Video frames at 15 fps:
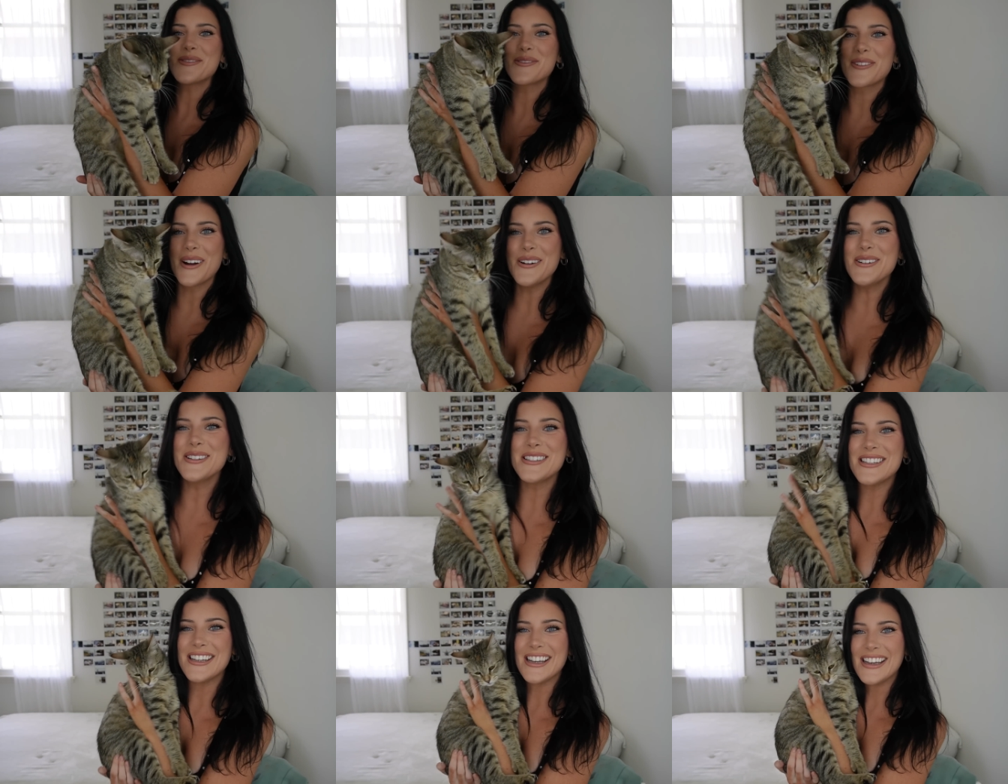
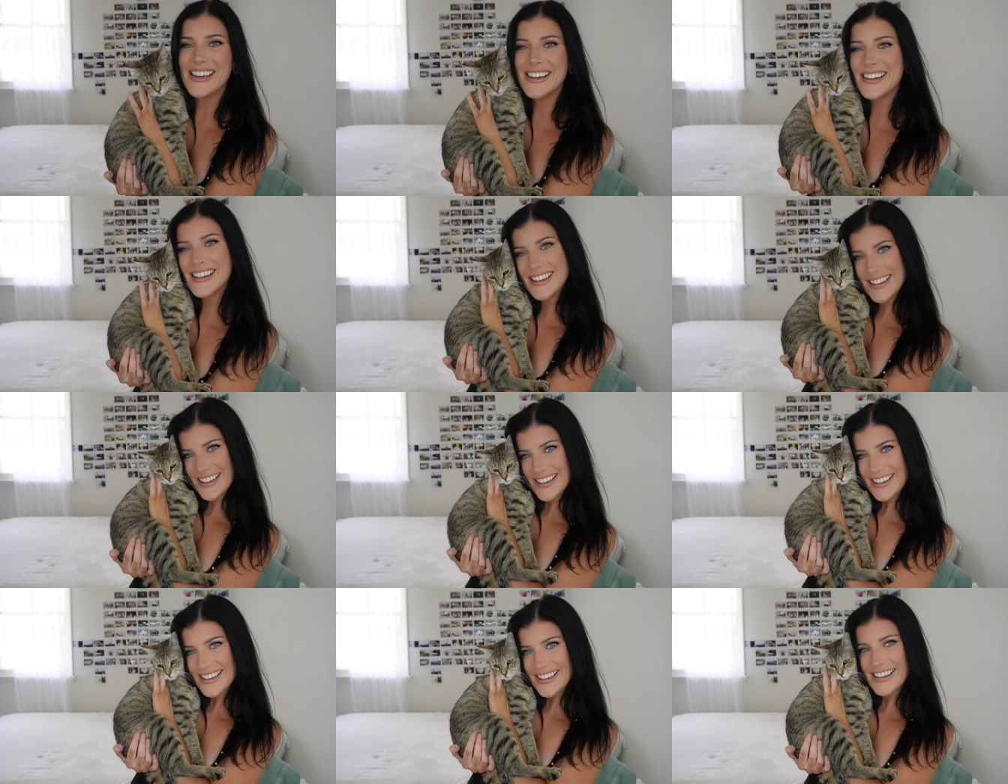Rosie.
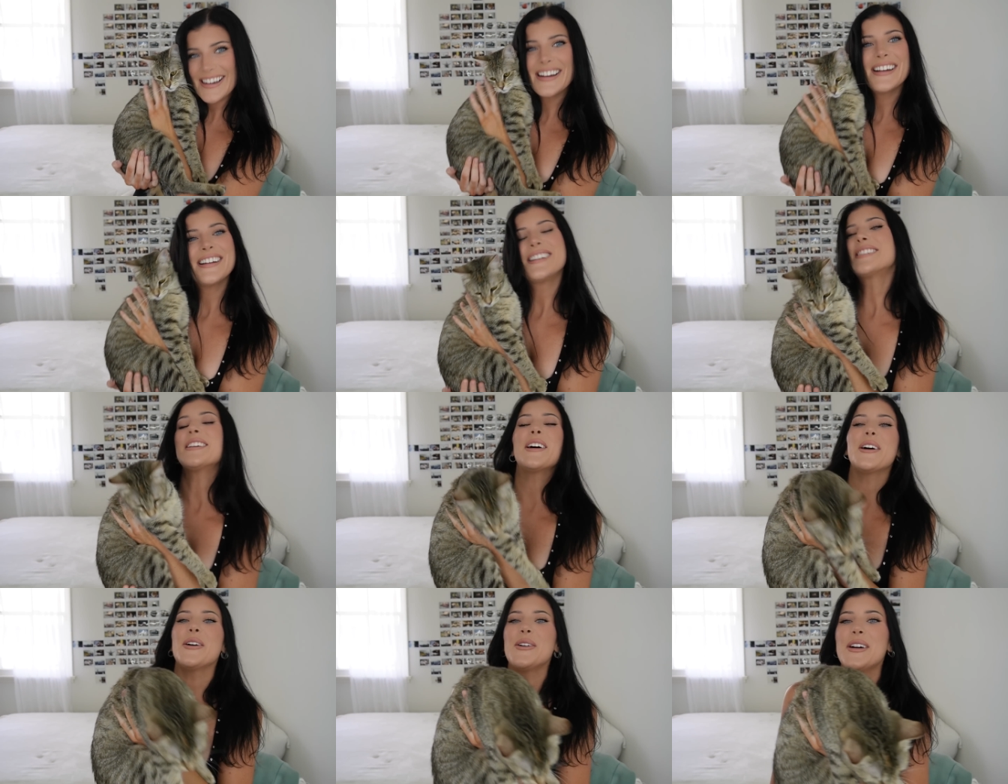
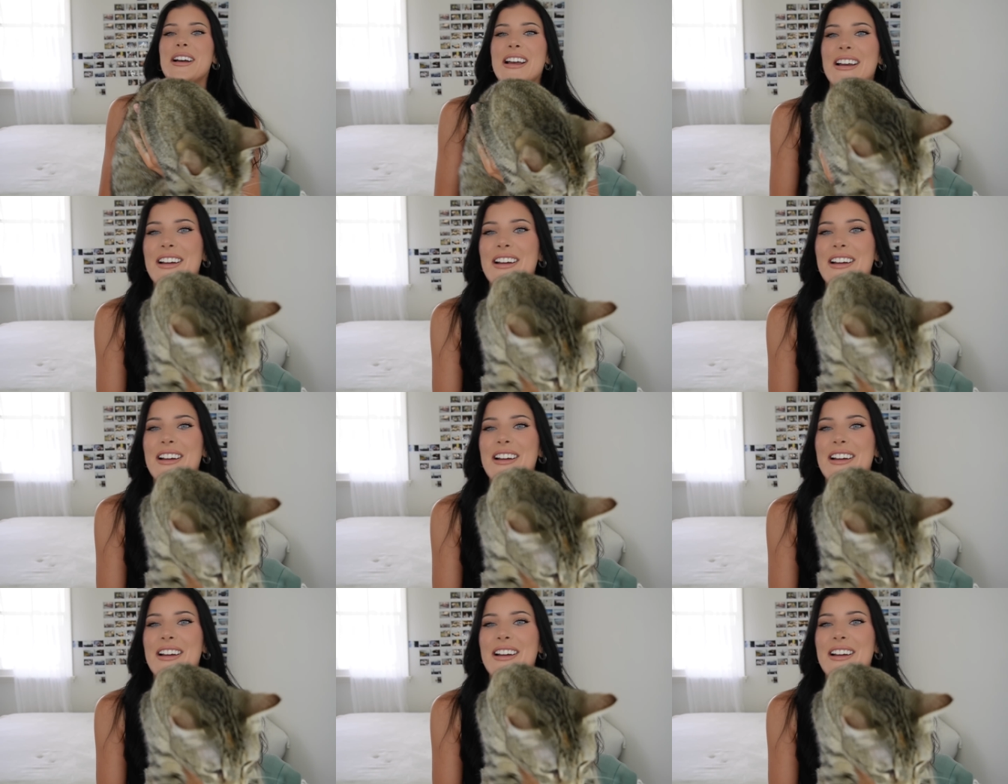So